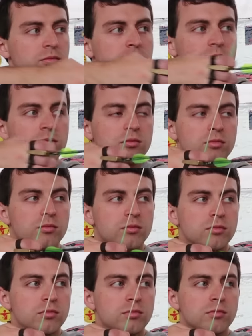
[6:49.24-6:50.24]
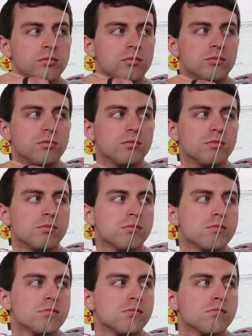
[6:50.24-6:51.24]

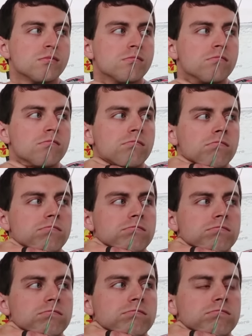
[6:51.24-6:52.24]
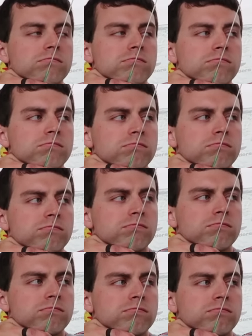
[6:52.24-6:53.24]

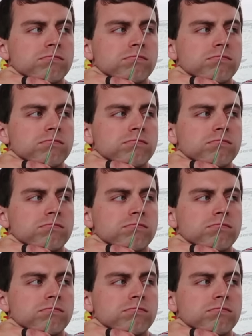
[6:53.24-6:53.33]
(silence)